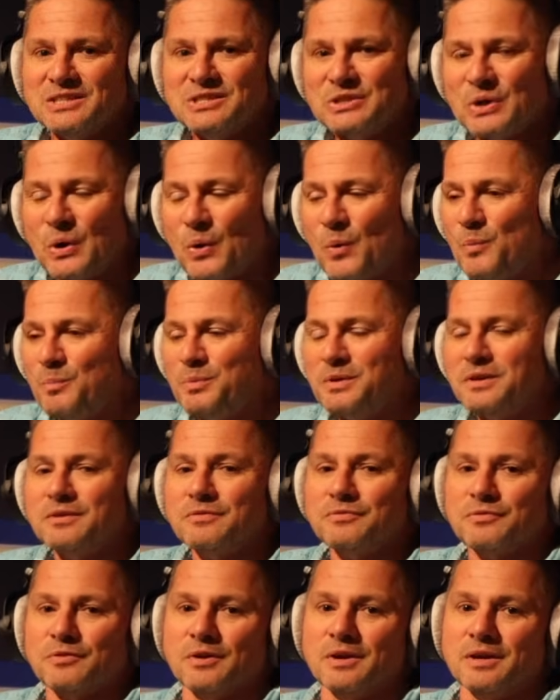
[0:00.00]
don't be
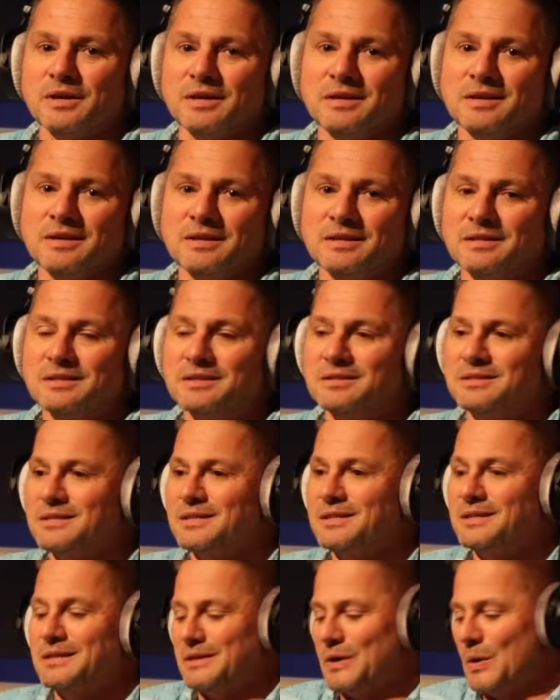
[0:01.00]
afraid
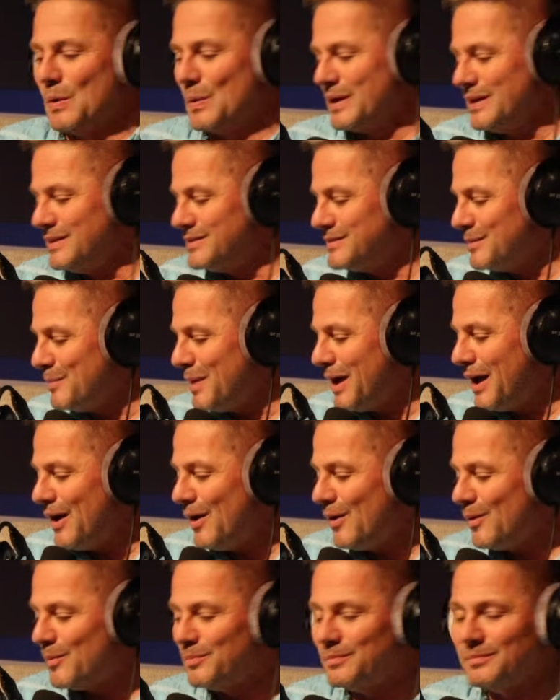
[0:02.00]
to go get some
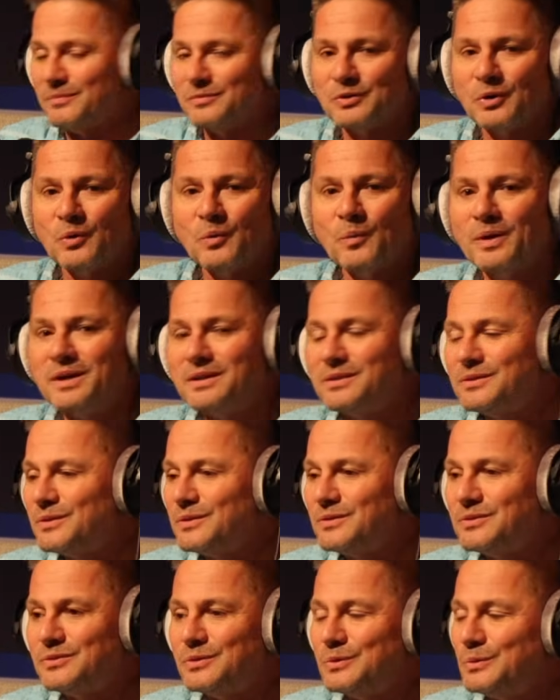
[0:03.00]
help. Don't wait till
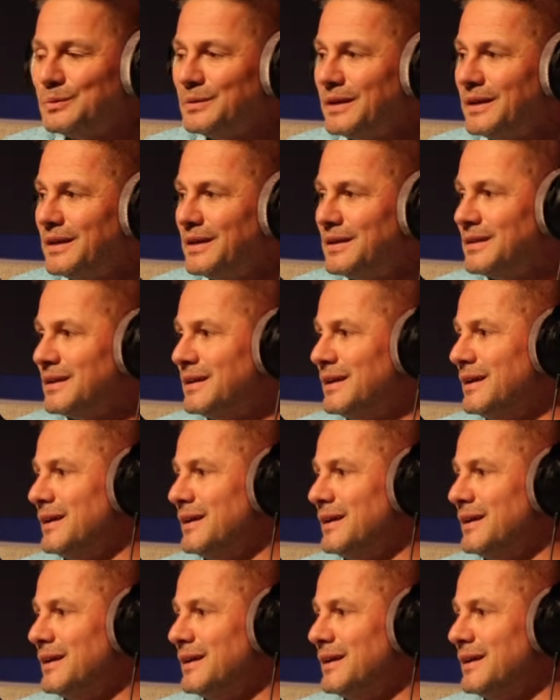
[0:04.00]
it's too late.